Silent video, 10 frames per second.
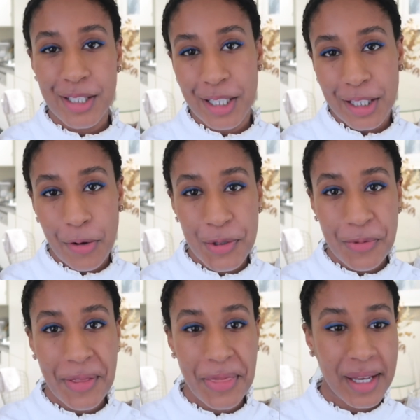So, and that was
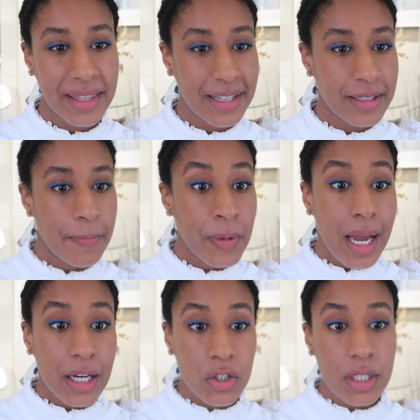one thing that
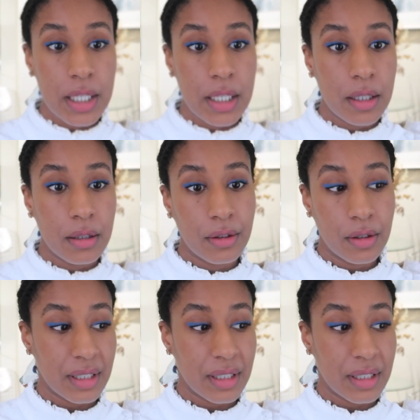actually,